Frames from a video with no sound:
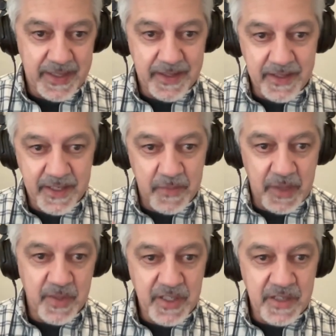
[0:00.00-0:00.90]
this is my
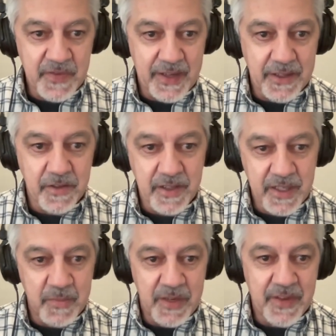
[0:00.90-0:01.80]
business value, this
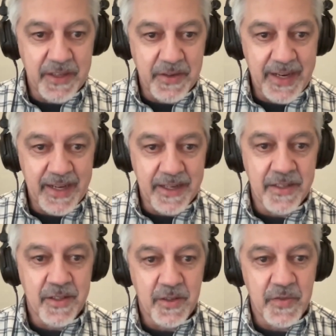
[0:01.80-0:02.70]
is my value add
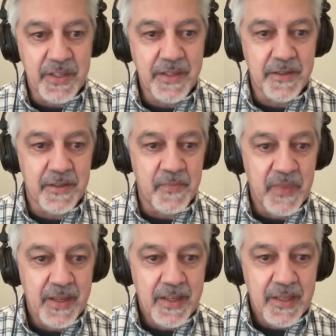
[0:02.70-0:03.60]
over here.
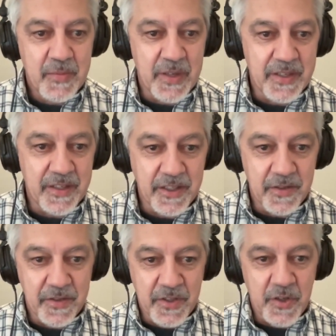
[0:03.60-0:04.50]
But
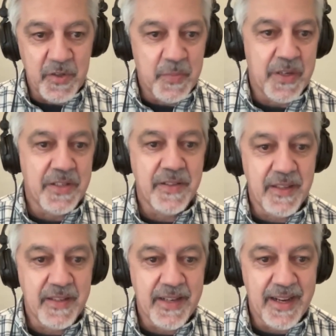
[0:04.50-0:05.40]
there's certain parts of the
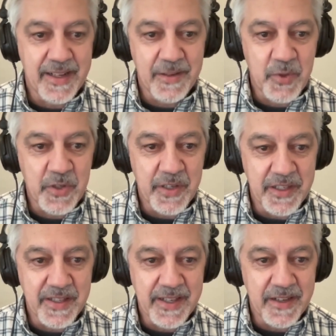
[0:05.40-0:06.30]
stack that we're trying to
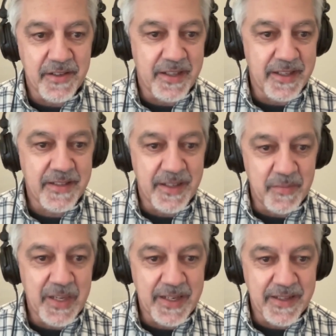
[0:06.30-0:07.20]
standardize and
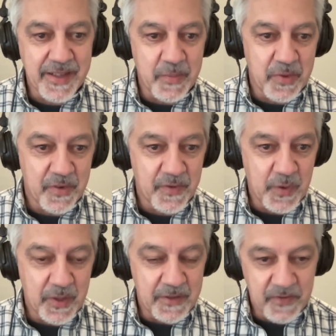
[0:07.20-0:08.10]
make it simpler
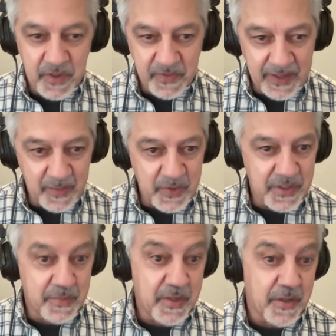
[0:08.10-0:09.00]
for
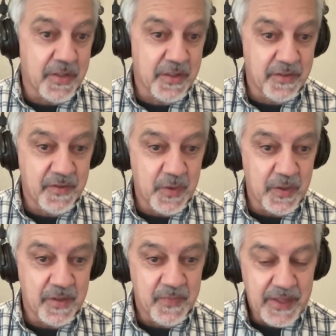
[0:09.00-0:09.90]
developers, but also
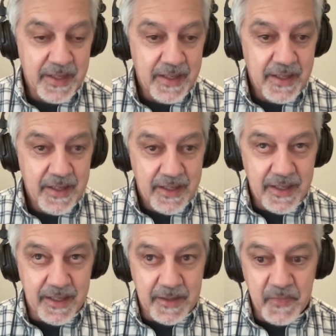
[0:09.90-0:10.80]
for
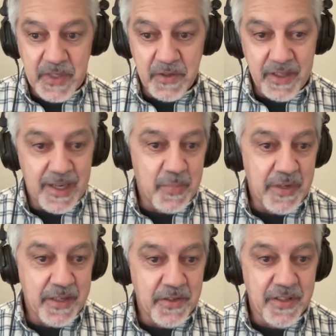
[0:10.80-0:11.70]
the
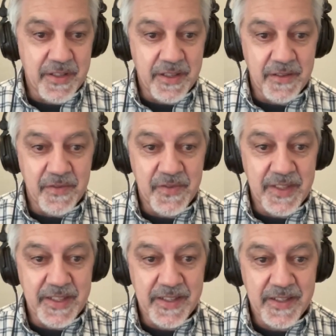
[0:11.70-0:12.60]
operators of
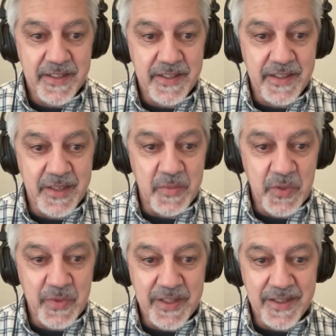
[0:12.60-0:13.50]
these systems
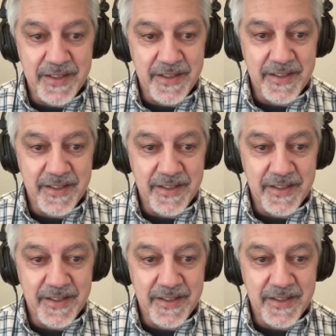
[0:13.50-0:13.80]
within